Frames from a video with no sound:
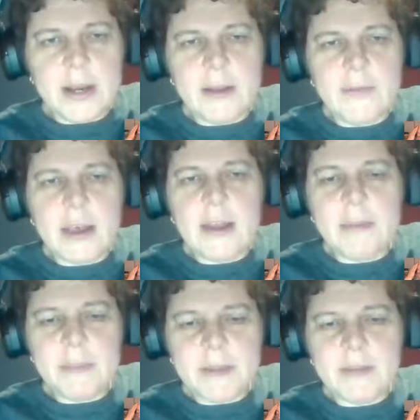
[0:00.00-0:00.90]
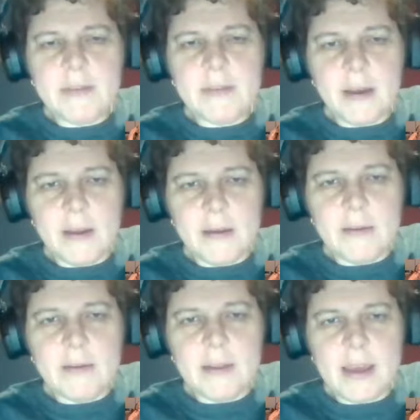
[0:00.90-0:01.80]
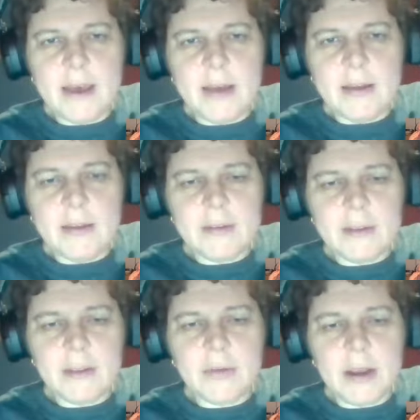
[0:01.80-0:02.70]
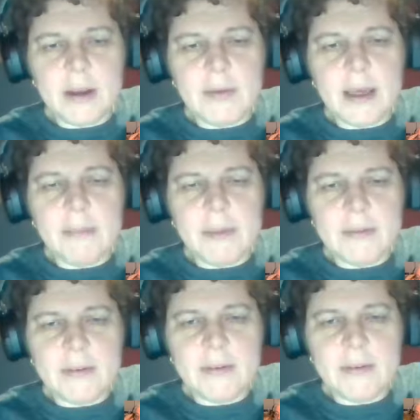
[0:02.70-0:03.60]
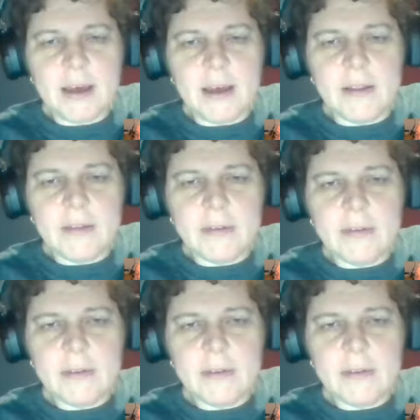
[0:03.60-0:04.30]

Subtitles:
creative and business side. Yeah, it's like the creative and business sides,